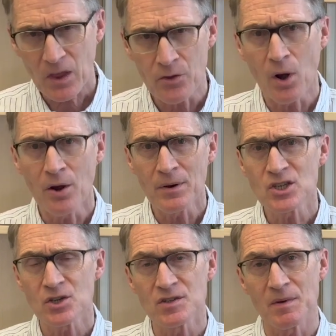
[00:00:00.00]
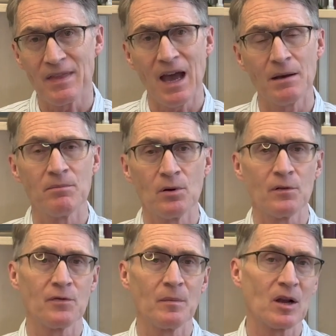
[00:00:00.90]
There issues with that, both
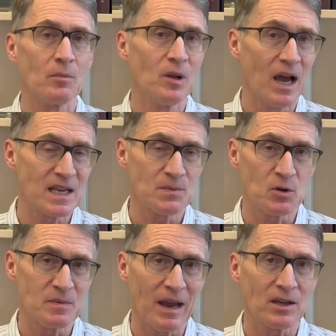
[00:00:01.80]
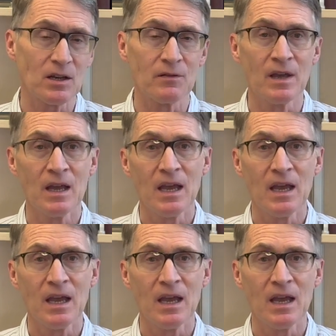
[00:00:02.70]
from a compliance perspective